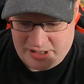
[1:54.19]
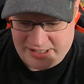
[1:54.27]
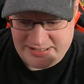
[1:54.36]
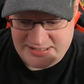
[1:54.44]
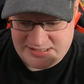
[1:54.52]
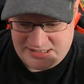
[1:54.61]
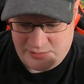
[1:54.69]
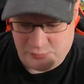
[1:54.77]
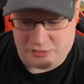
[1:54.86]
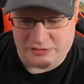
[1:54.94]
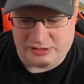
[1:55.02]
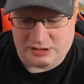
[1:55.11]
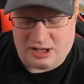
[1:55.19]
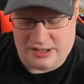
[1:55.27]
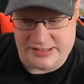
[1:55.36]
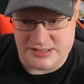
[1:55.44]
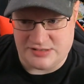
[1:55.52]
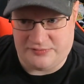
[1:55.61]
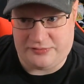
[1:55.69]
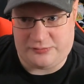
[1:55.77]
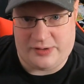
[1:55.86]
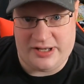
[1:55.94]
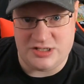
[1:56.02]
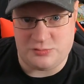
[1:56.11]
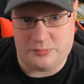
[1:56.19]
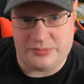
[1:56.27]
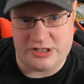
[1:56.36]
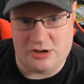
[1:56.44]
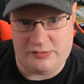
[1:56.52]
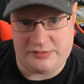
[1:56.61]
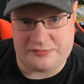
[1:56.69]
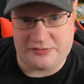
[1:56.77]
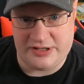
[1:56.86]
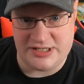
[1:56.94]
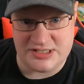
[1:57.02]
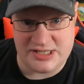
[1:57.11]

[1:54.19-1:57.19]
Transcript: I can see where the lines of threads will be going for this,